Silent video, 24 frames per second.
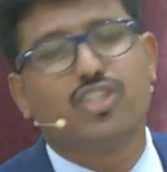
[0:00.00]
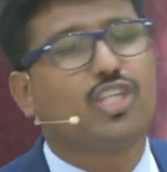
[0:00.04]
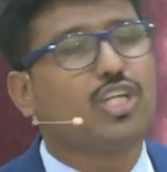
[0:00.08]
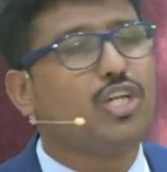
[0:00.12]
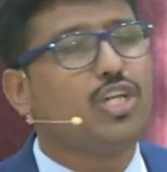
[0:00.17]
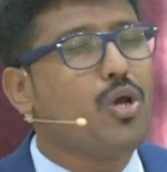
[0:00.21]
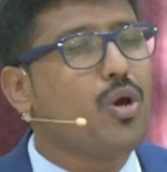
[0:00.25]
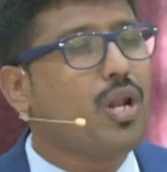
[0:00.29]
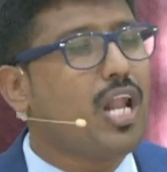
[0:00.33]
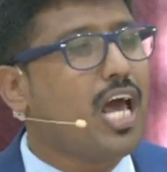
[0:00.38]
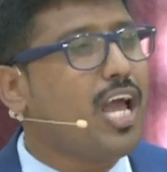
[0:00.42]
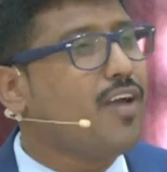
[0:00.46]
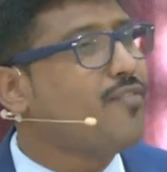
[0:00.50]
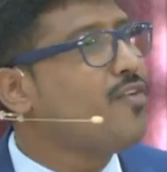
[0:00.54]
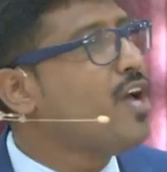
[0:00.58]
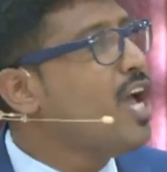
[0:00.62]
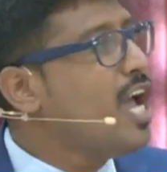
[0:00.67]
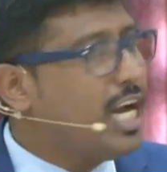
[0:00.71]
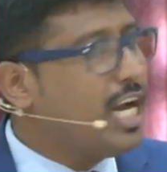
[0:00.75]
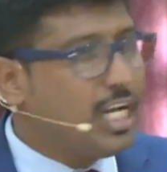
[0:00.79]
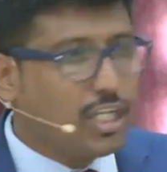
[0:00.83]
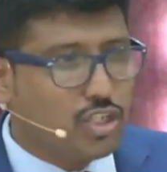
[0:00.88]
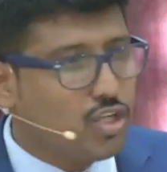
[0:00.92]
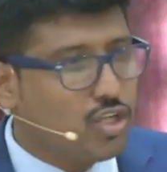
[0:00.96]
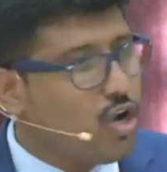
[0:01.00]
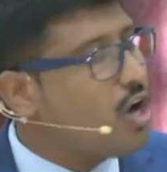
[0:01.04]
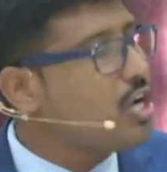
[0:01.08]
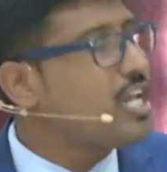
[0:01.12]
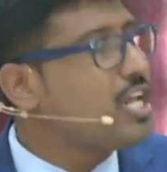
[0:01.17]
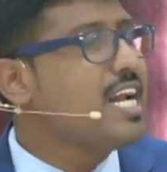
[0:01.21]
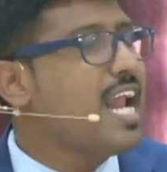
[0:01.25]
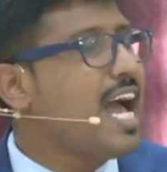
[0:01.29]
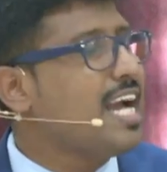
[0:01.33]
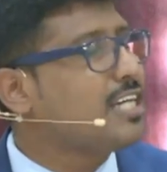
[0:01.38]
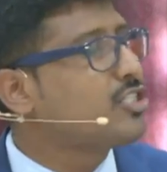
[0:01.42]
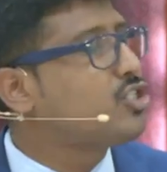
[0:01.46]
in your life. It is not
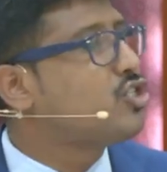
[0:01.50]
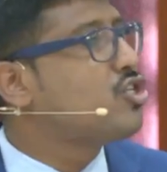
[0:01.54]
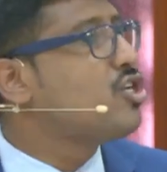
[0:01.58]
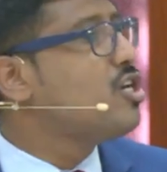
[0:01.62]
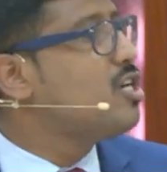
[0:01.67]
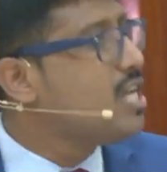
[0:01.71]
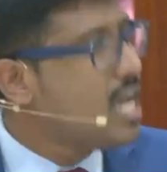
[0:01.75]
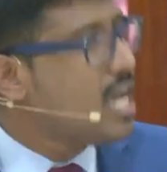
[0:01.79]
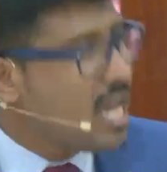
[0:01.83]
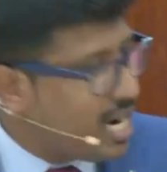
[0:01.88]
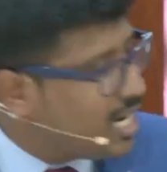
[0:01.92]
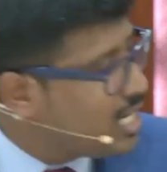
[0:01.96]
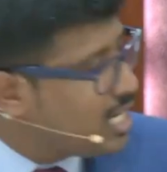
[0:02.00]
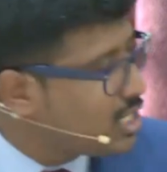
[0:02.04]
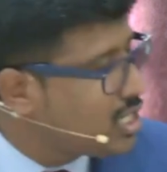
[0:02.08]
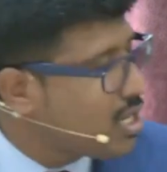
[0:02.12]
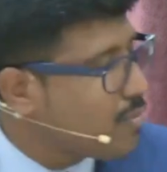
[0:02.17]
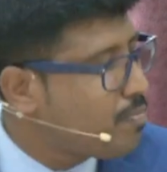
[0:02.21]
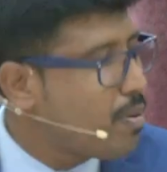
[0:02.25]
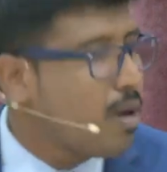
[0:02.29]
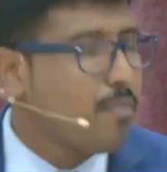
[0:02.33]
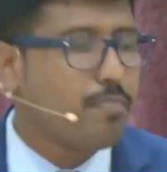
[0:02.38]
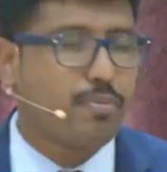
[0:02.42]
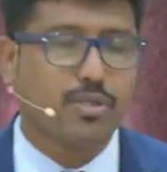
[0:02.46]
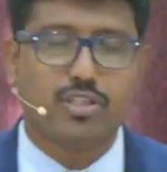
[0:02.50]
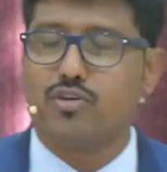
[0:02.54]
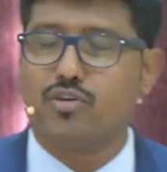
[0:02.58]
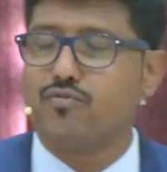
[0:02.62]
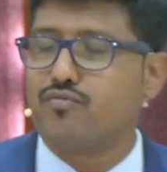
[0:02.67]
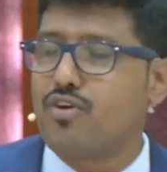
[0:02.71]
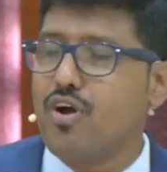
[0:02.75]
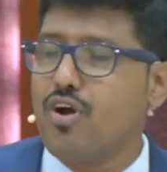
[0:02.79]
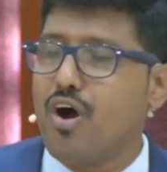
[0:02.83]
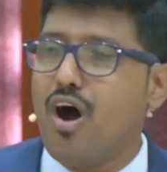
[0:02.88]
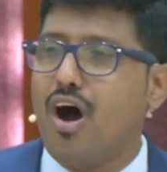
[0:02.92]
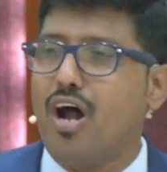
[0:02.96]
an accident. It is the purpose of
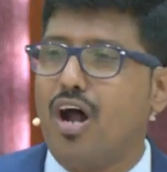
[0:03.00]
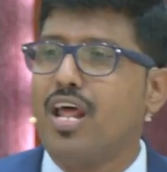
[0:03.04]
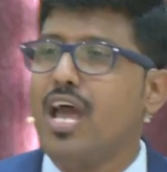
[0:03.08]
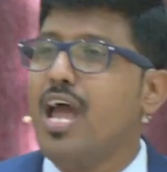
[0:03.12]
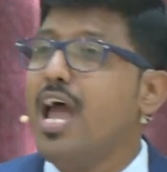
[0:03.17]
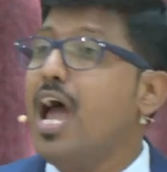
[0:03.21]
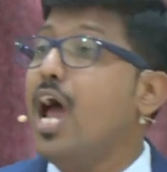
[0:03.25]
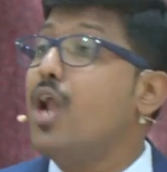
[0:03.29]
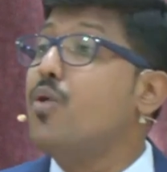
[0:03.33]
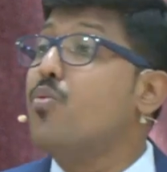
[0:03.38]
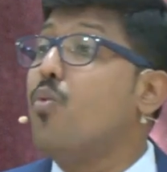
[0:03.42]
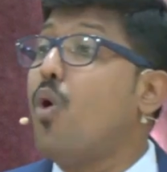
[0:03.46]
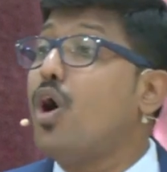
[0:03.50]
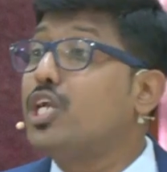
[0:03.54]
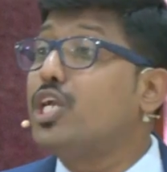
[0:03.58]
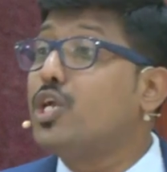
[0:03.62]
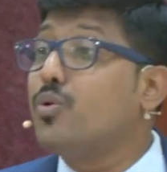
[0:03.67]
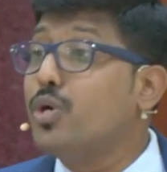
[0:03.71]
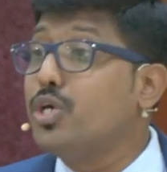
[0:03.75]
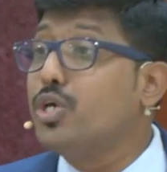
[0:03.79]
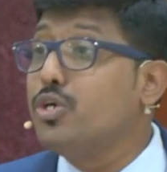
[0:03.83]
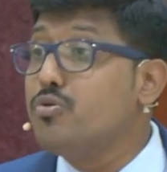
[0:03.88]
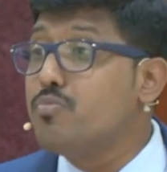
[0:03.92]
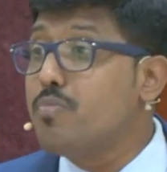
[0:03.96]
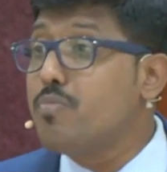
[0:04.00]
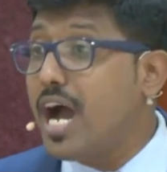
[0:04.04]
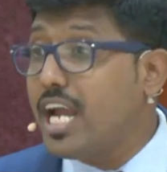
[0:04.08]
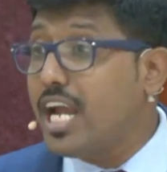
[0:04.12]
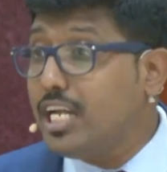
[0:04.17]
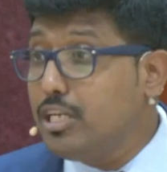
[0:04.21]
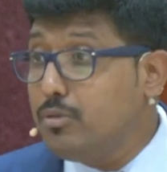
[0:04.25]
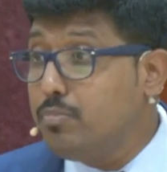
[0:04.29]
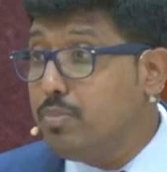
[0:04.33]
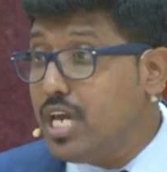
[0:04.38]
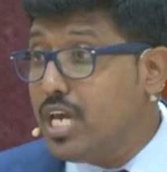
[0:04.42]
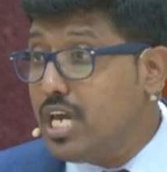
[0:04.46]
God. And whatever you
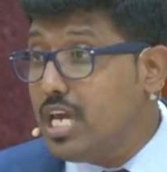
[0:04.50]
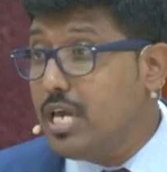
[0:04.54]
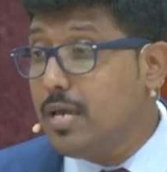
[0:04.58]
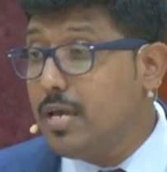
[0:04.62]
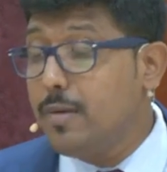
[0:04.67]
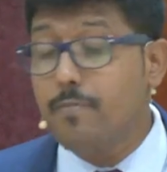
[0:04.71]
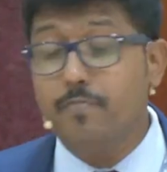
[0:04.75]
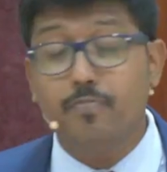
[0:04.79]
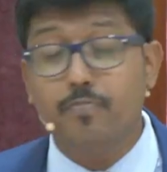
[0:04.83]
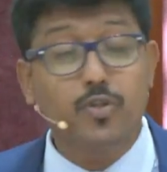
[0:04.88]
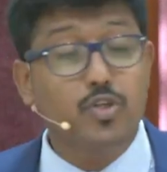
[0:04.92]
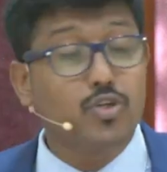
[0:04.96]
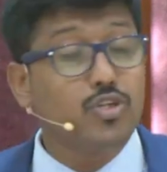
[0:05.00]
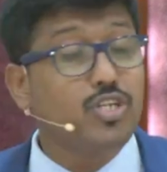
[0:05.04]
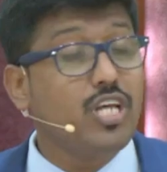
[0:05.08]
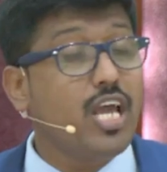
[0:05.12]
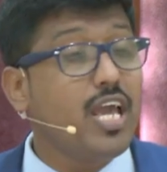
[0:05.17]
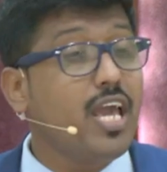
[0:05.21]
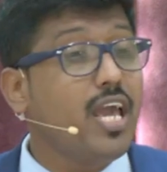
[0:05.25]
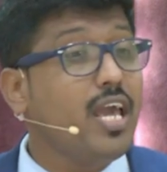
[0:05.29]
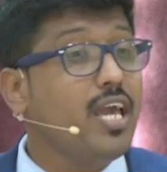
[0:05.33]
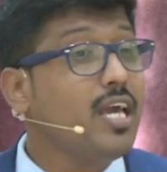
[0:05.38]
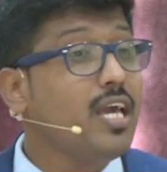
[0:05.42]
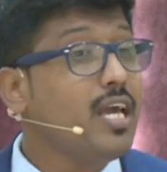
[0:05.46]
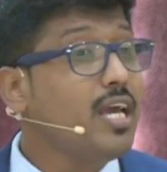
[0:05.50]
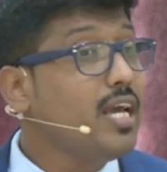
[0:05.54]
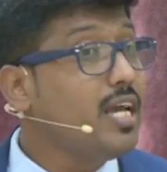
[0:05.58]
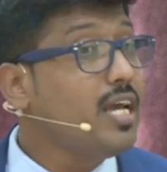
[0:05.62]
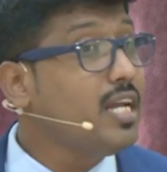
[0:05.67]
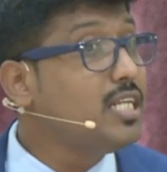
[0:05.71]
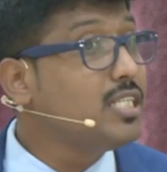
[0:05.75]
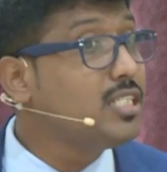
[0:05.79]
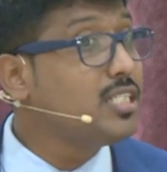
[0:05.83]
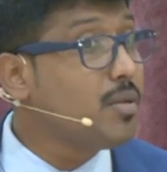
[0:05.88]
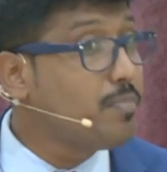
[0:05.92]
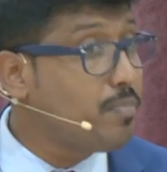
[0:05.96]
might be today, it
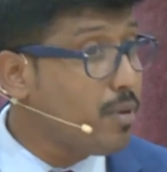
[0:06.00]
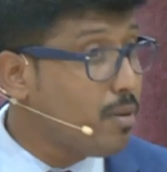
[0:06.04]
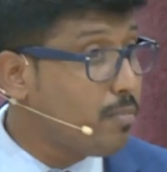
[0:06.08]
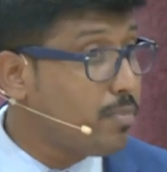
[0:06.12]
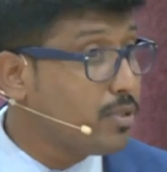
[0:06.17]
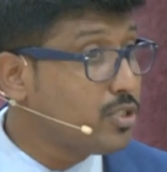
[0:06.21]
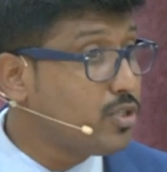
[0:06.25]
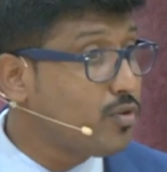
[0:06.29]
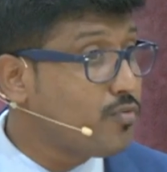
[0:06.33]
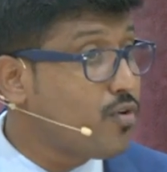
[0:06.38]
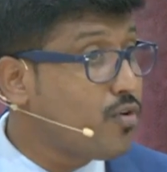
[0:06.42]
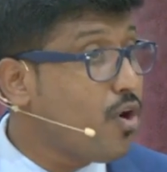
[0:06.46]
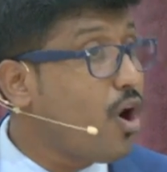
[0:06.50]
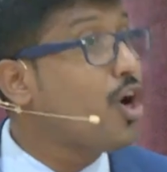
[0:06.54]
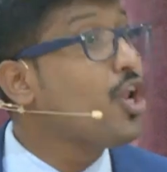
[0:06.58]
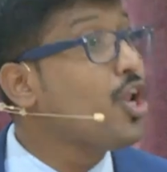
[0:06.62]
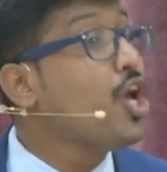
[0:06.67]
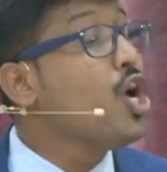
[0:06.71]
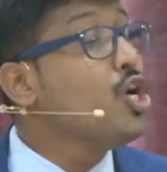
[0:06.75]
is the purpose of God.